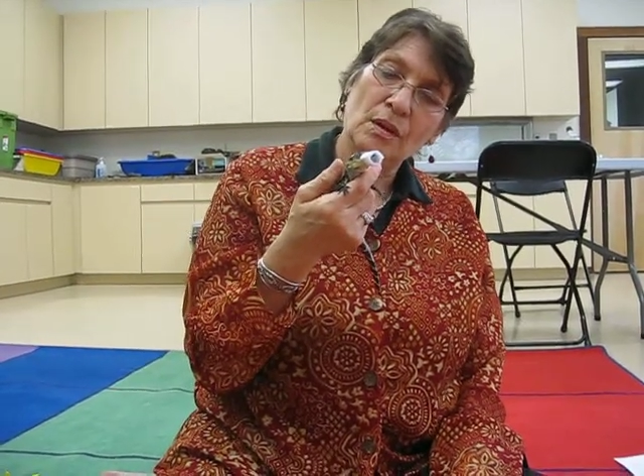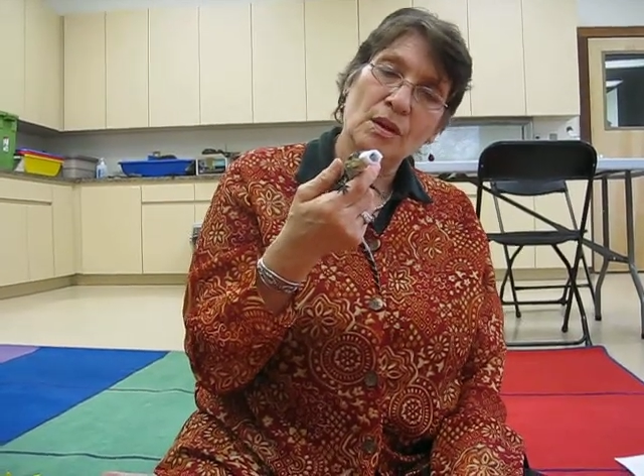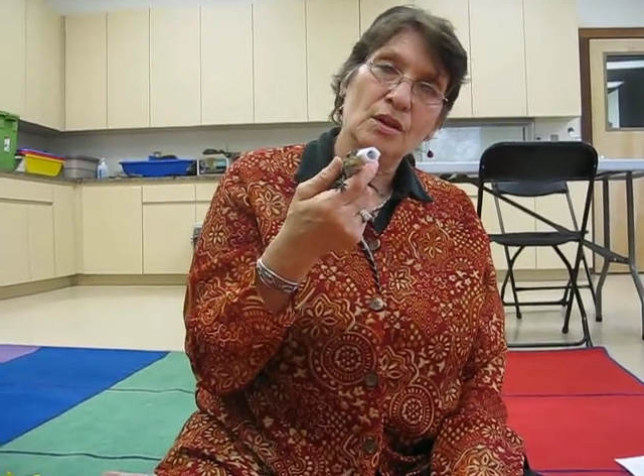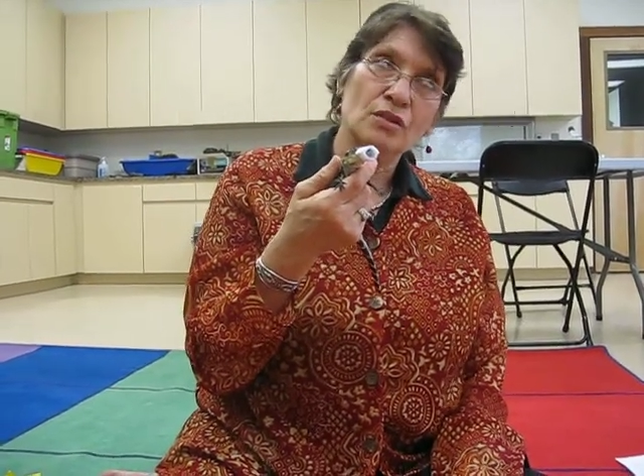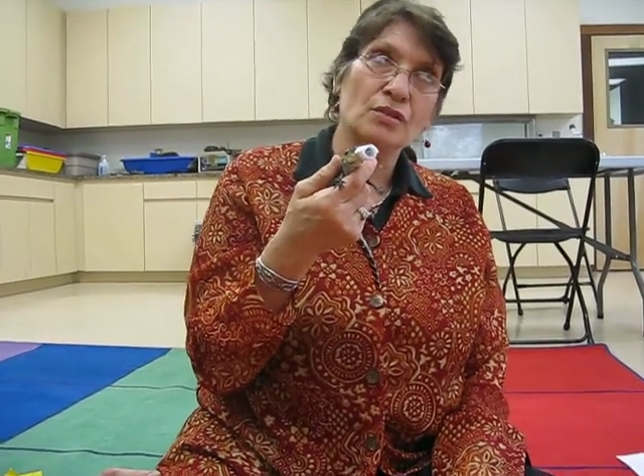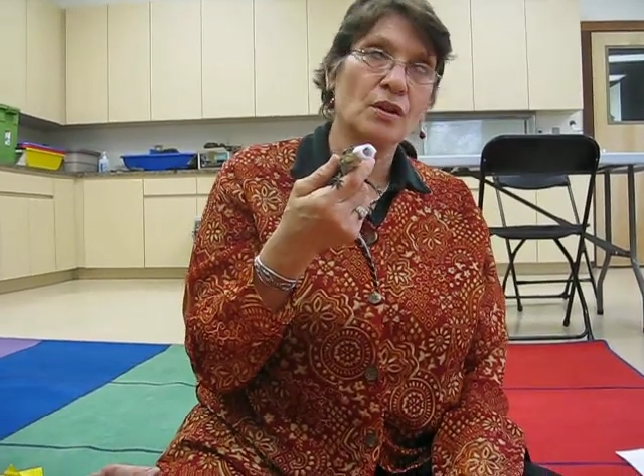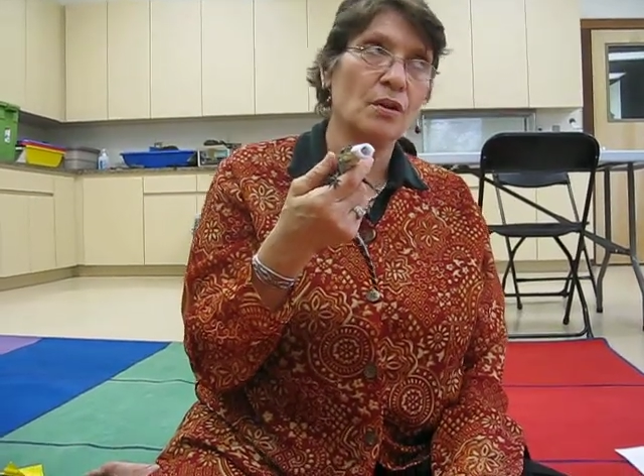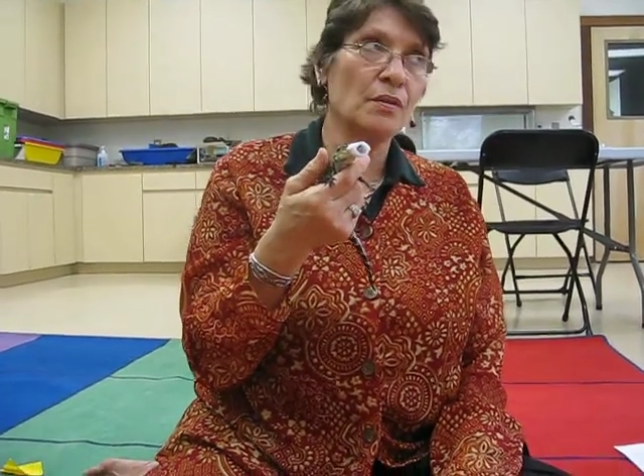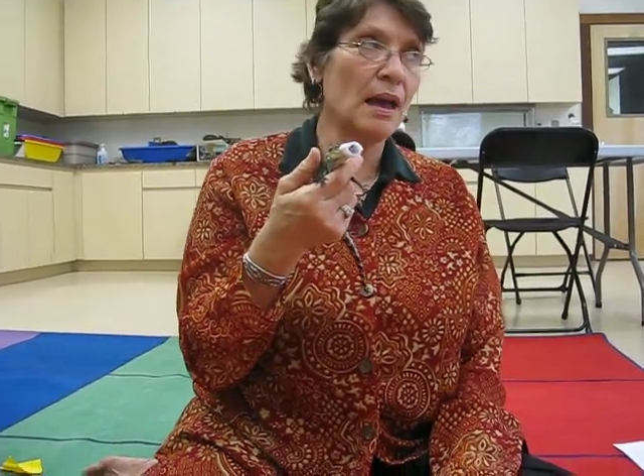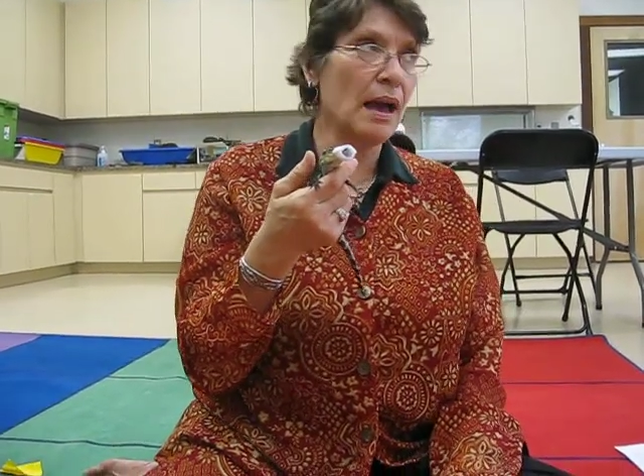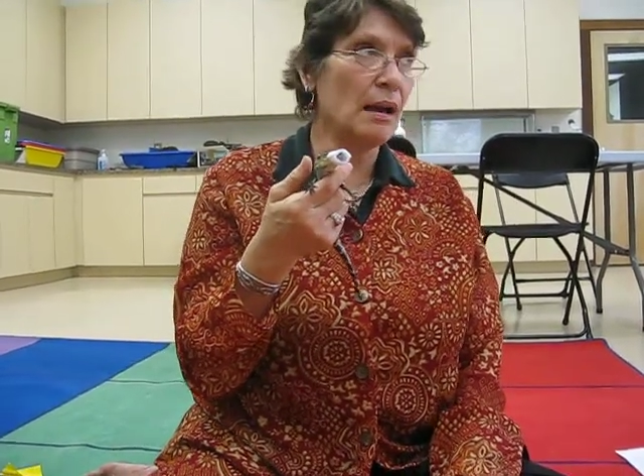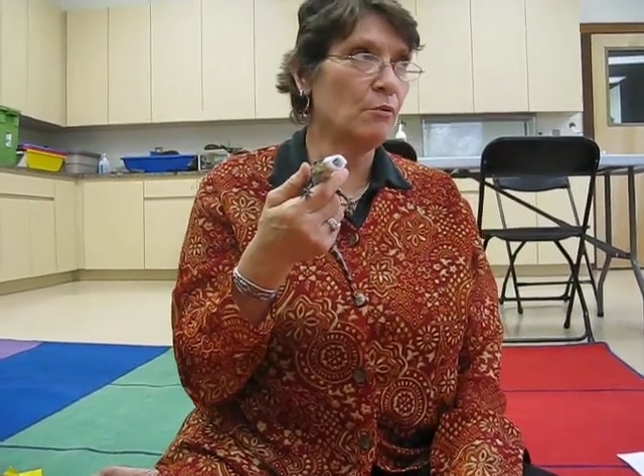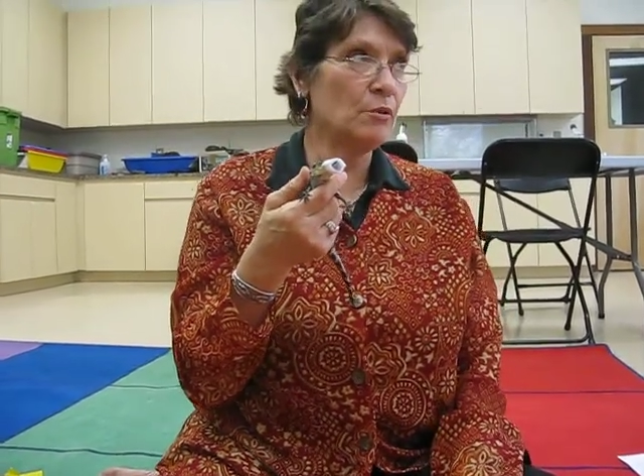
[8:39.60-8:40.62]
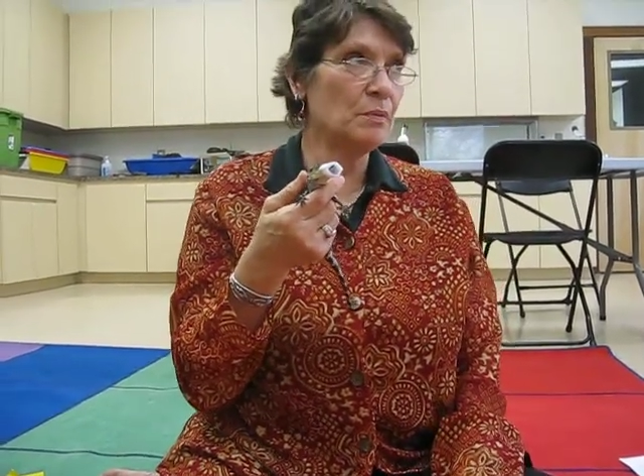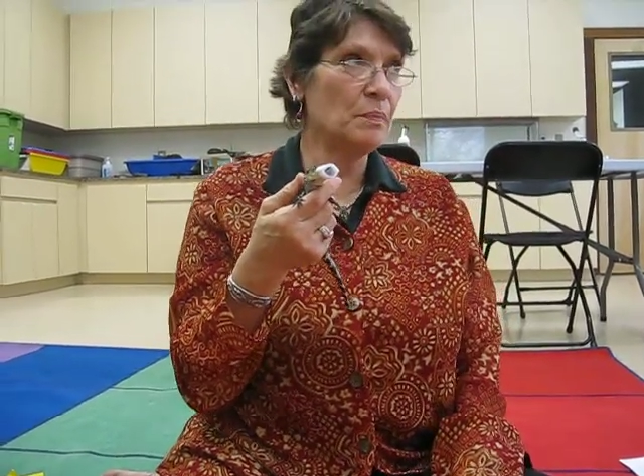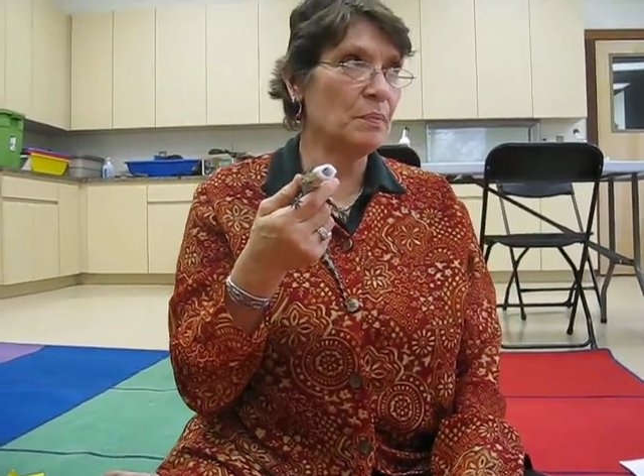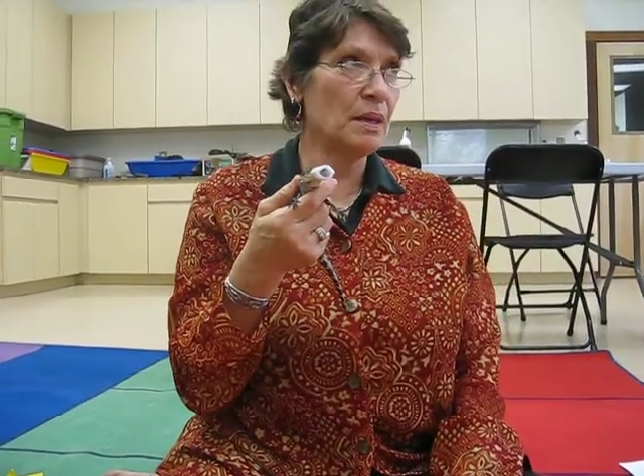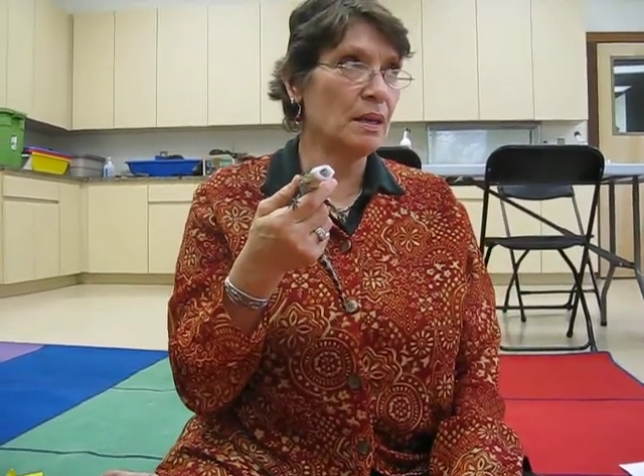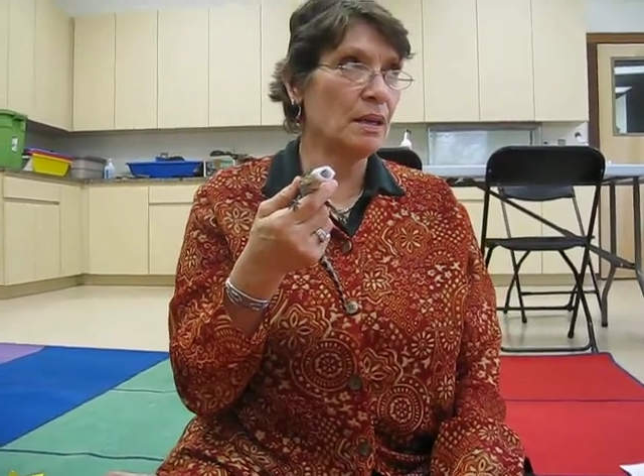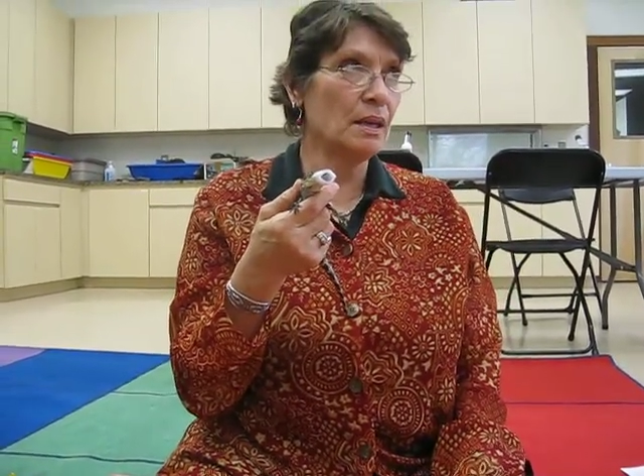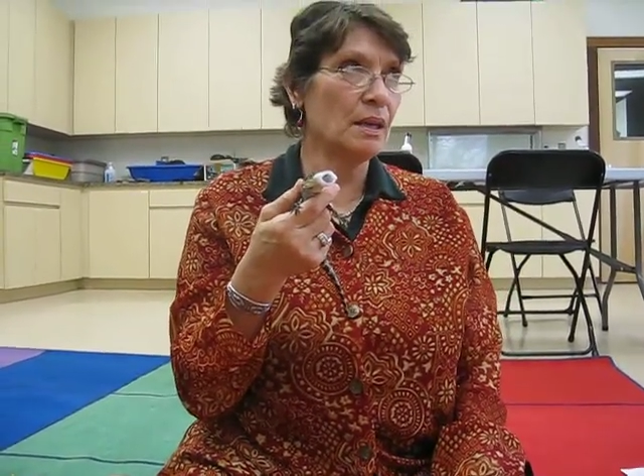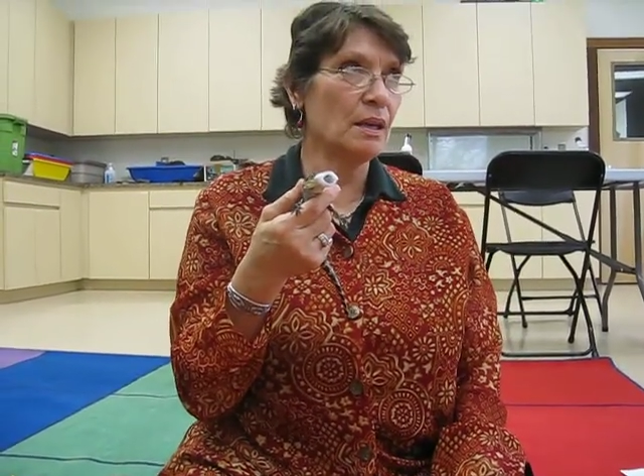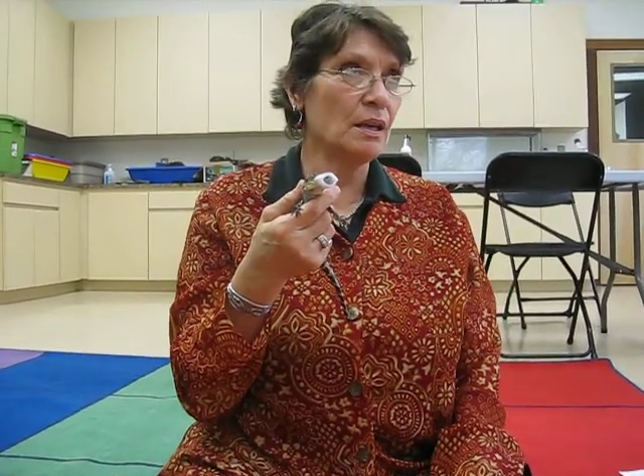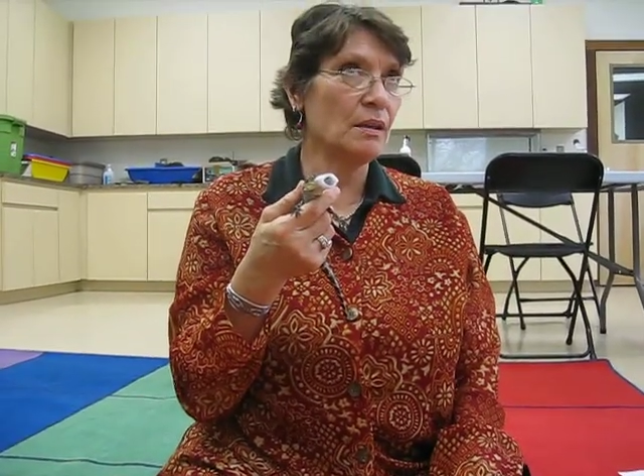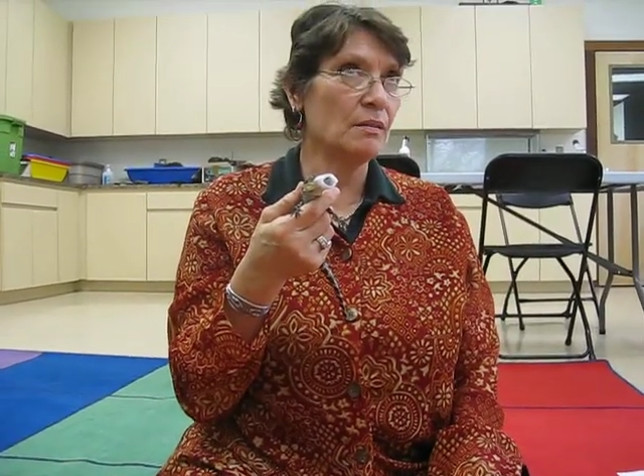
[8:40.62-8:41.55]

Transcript: So that would be,